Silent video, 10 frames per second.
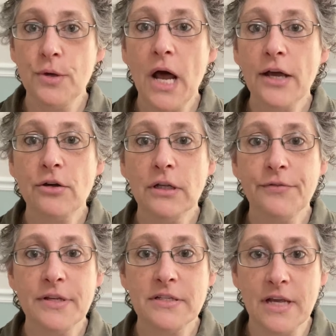and I could
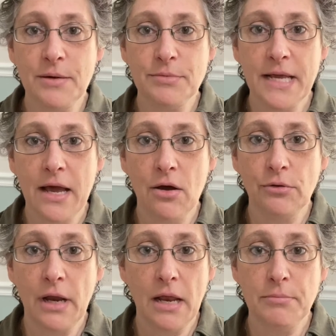live in the same
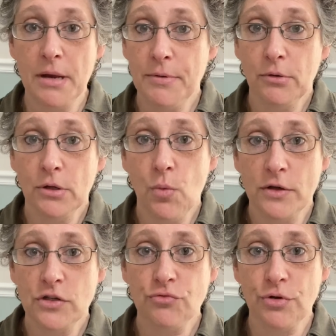town and maybe only
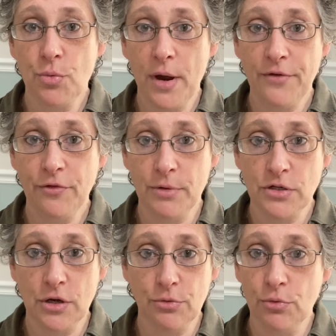one street away from
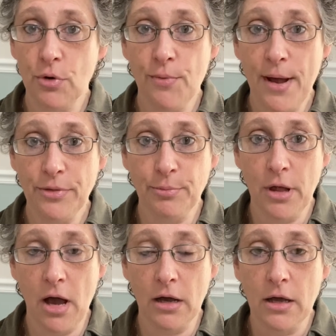each other or around the
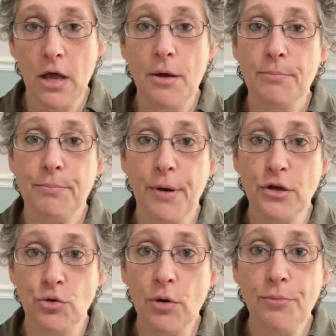block,
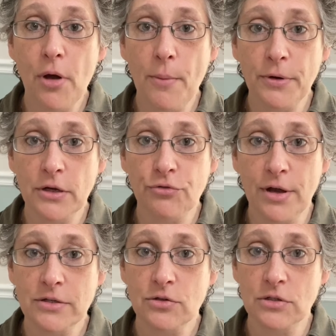but your property
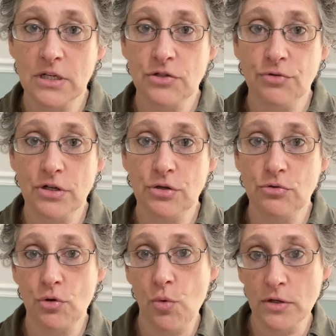address could district you
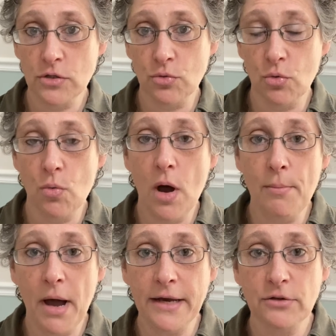to one school while
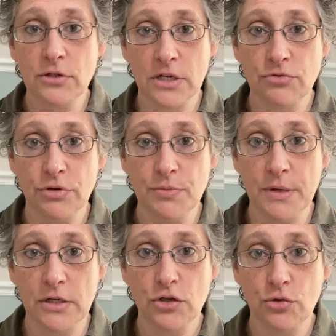mine could district
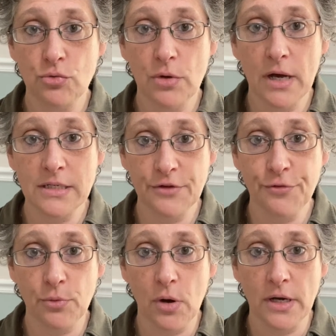me to a
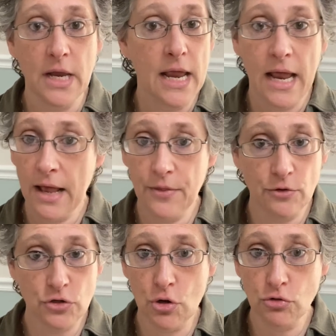different one, and
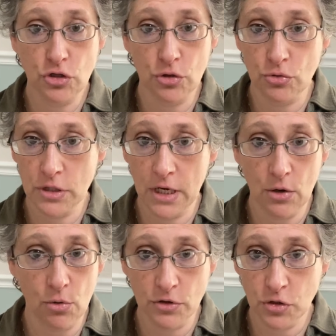there's no choosing
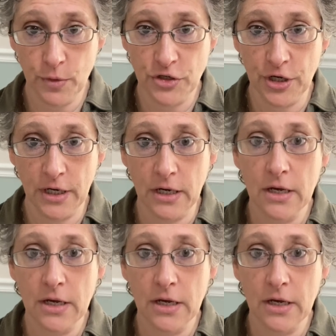or switching.